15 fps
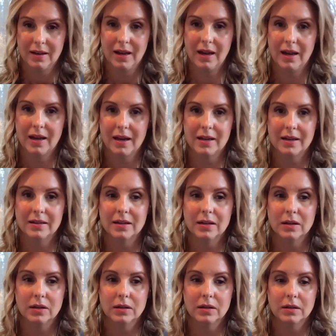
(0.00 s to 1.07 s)
And
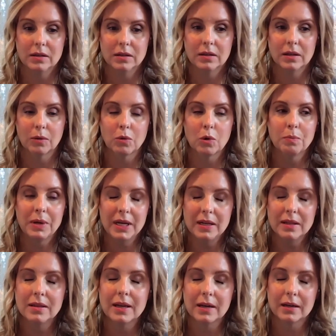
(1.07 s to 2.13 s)
there will be
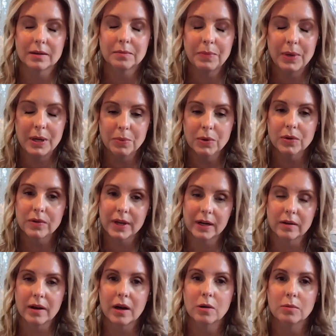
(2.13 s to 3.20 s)
there people there
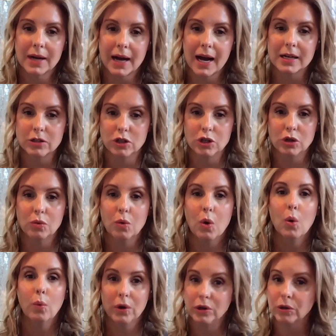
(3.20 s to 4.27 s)
to help guide you
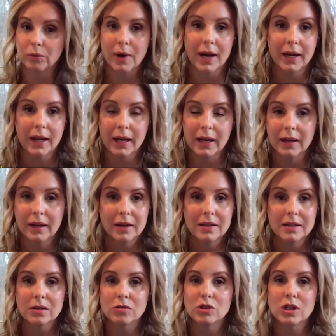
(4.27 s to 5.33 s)
when you're ready.
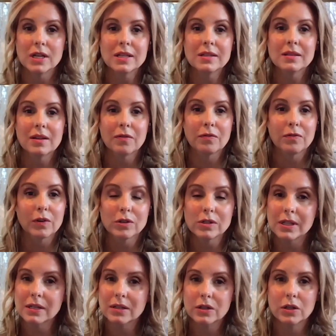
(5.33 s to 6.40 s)
So just the first
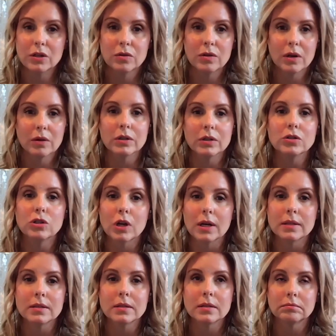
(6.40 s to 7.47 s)
thing to do though is
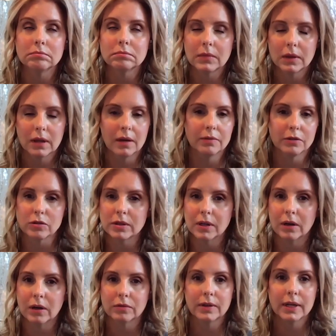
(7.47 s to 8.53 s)
just love
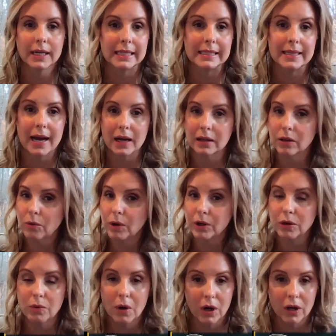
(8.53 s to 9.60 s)
yourself exactly where
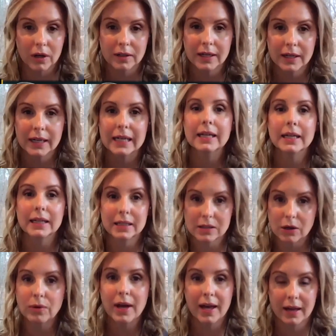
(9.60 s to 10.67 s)
you are. It's
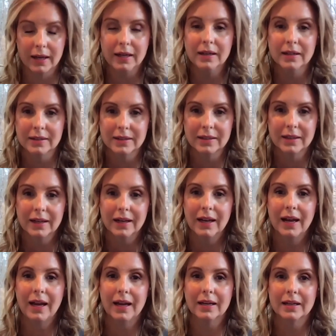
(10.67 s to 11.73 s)
okay.
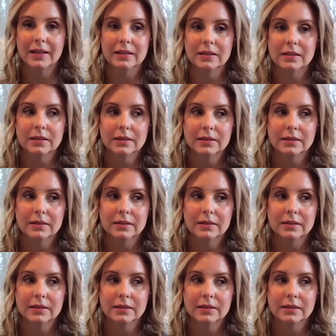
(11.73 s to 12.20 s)
And